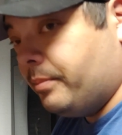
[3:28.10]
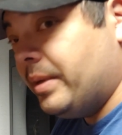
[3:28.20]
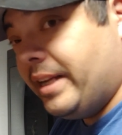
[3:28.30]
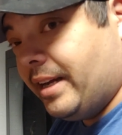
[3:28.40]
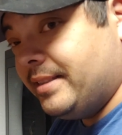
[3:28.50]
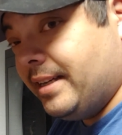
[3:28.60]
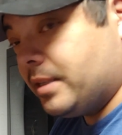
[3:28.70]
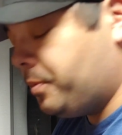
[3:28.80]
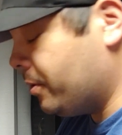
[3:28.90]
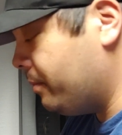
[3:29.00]
a mini
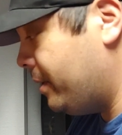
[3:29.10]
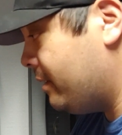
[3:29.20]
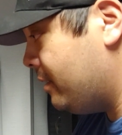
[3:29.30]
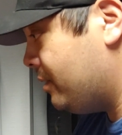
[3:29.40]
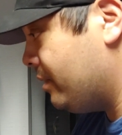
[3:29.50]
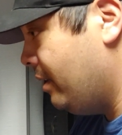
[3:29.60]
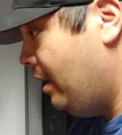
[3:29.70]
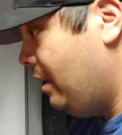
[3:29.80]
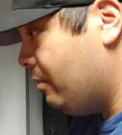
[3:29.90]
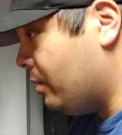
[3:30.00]
ITX board because,
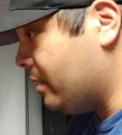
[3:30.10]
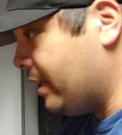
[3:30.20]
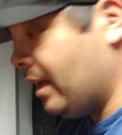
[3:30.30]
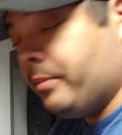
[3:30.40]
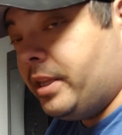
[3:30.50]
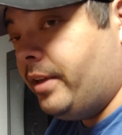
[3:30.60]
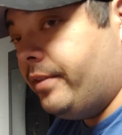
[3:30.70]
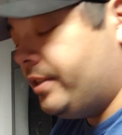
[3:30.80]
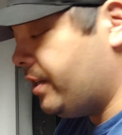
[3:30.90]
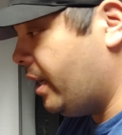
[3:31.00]
well, it came in the
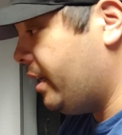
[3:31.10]
EVGA